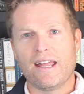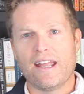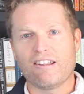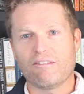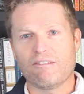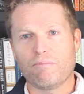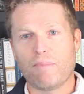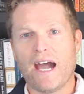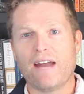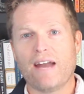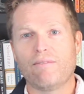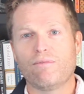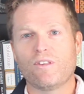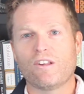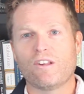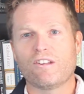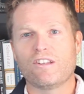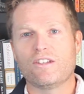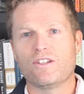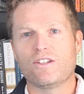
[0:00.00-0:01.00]
It's bad
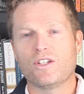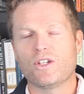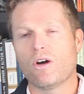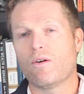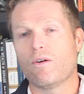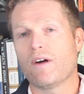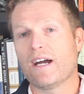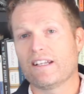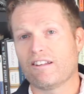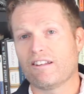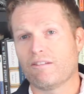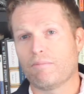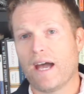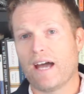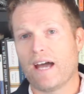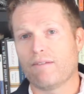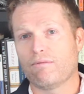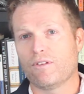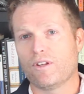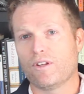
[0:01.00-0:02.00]
for the CTO and it's
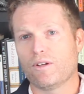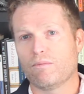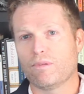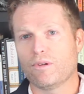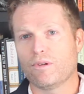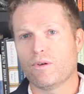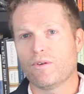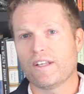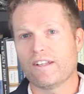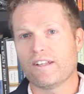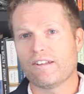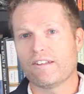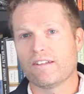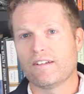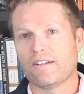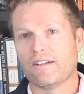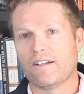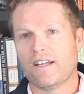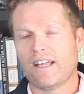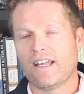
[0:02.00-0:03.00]
bad for the employees.